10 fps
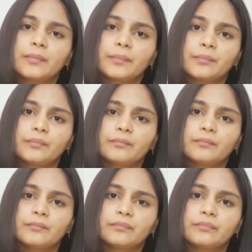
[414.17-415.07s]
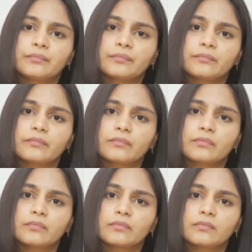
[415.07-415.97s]

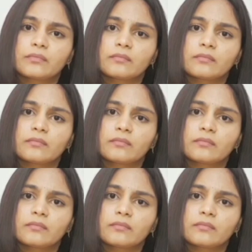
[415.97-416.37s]
(no one is talking)